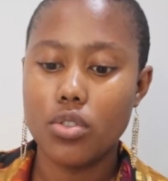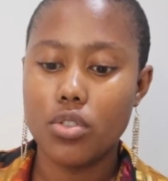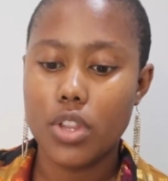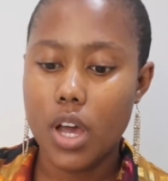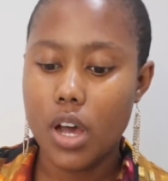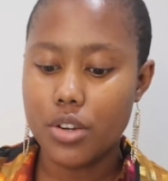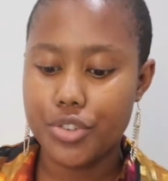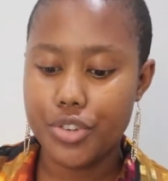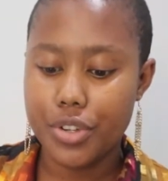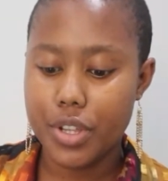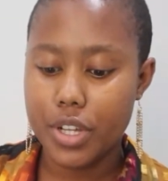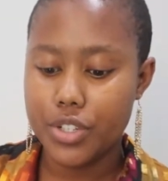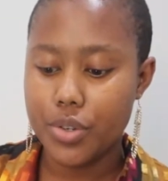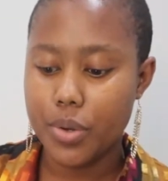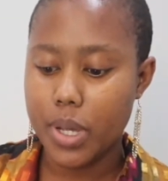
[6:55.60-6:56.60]
the country
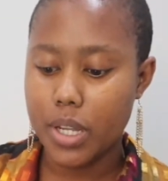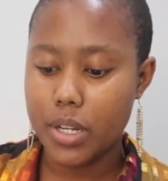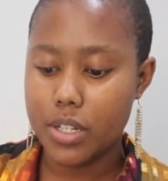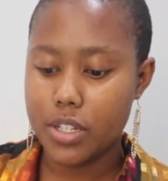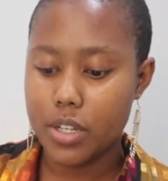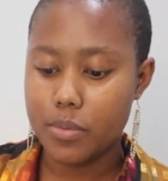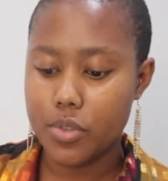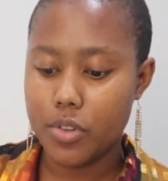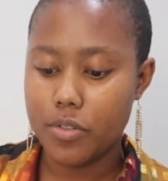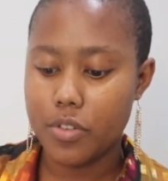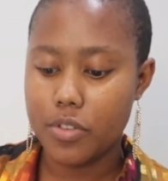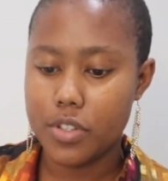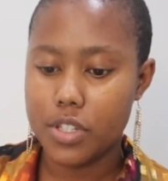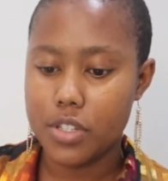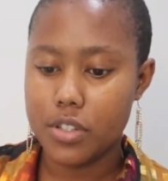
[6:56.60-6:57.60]
that you're in terms of
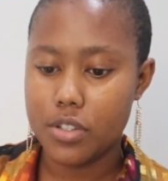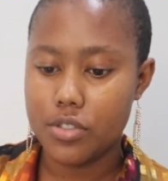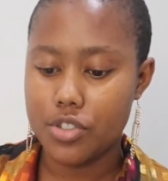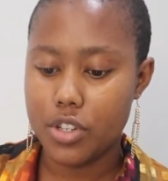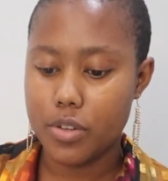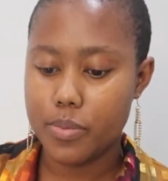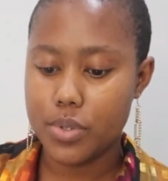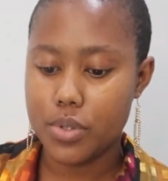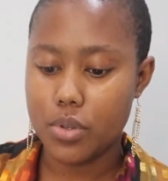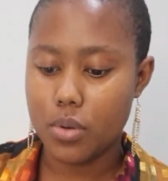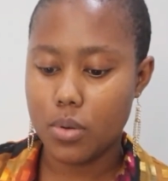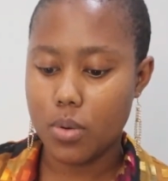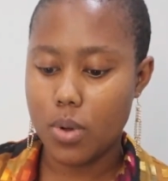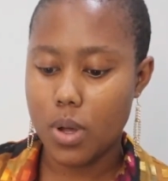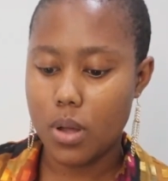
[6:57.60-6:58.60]
your citizenship.
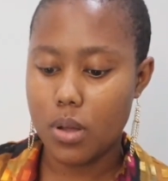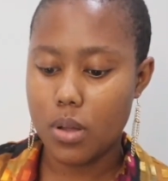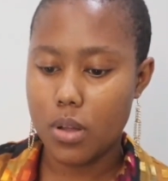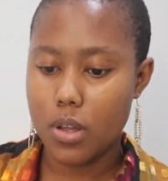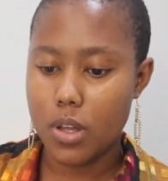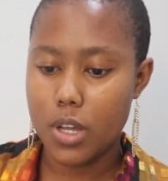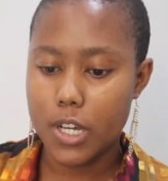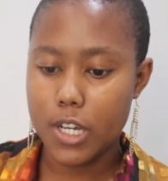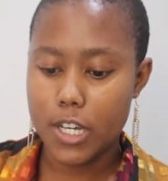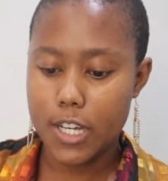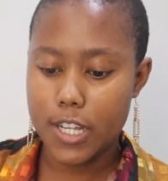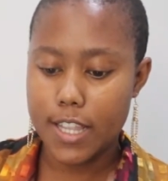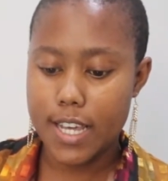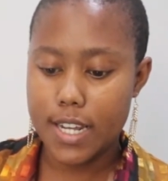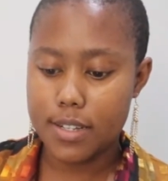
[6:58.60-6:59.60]
So
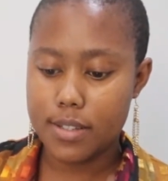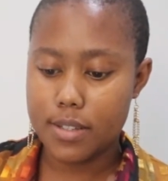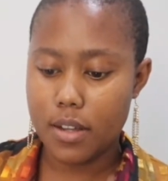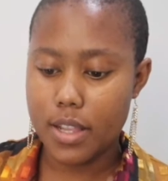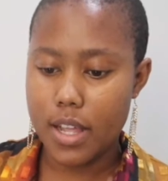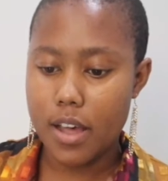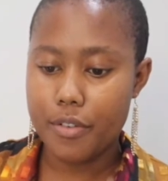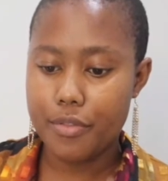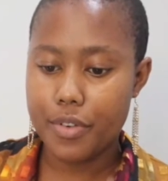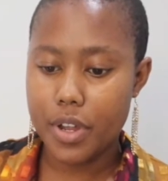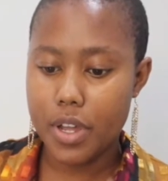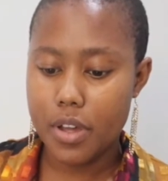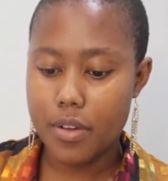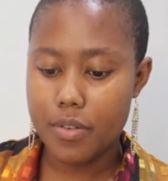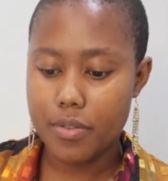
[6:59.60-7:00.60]
that is South
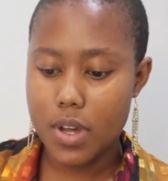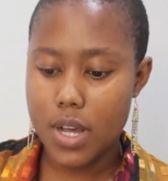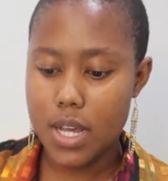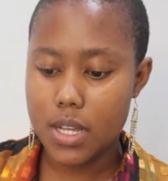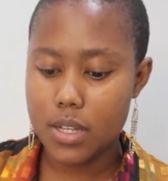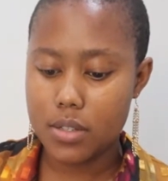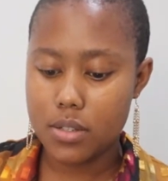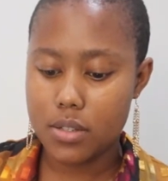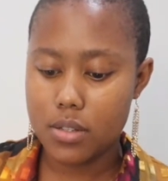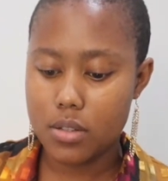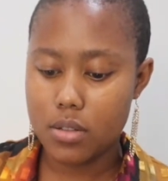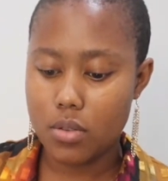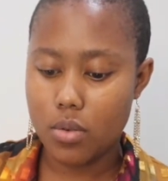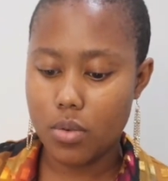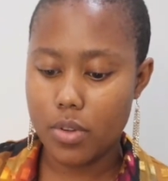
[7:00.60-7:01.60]
Africa for
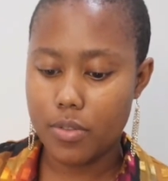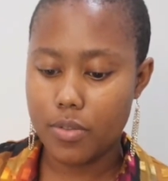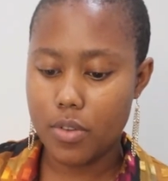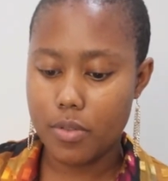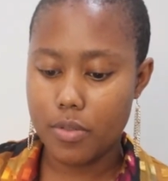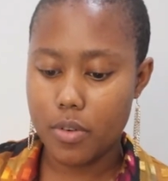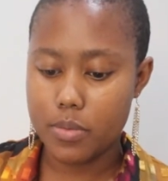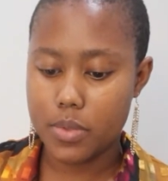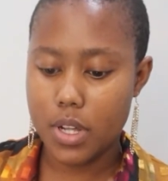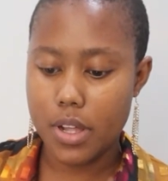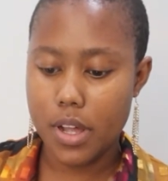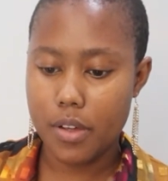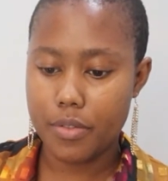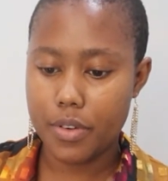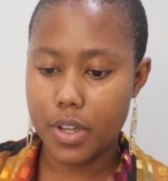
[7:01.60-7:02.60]
us, or if you're from
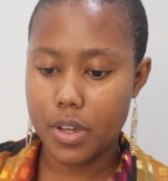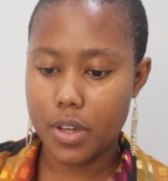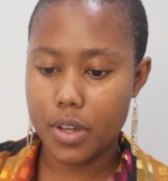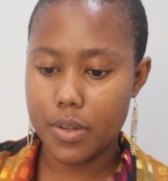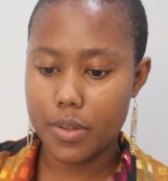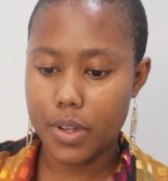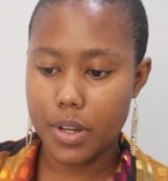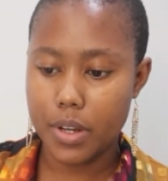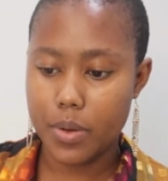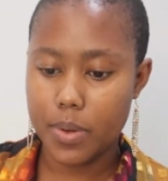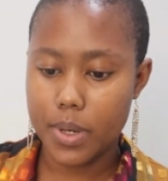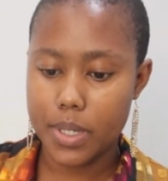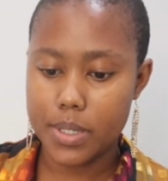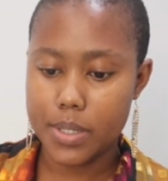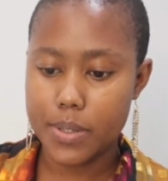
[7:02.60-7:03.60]
South Africa
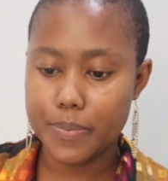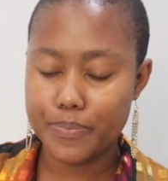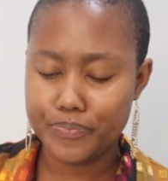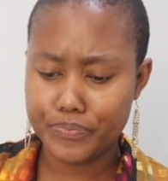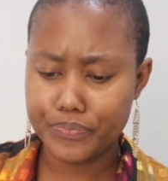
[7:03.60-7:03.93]
anyways.